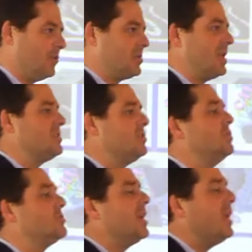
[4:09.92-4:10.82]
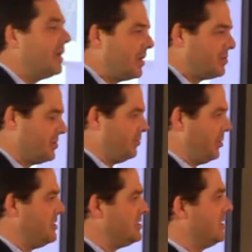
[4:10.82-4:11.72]
which doesn't use ink to
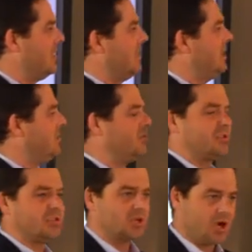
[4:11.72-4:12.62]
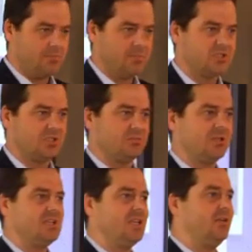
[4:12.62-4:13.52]
print. It uses a composite
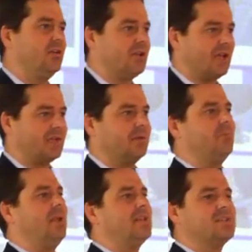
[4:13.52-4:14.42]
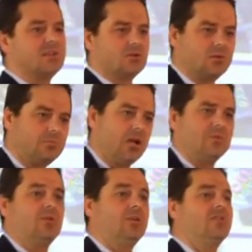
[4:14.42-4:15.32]
material like a plastic or a
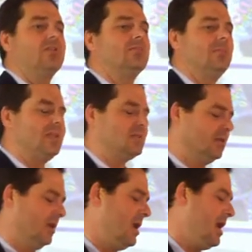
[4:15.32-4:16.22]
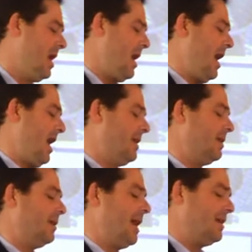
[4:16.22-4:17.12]
polymer or even metal, and
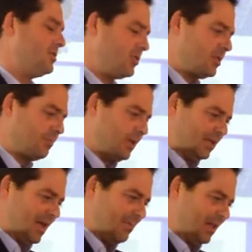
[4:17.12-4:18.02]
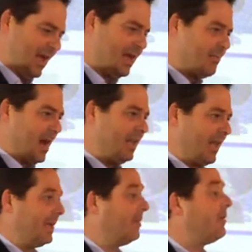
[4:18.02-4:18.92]
it allows you to build up layer by
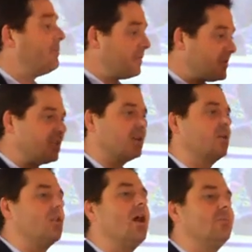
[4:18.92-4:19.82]
layer a physical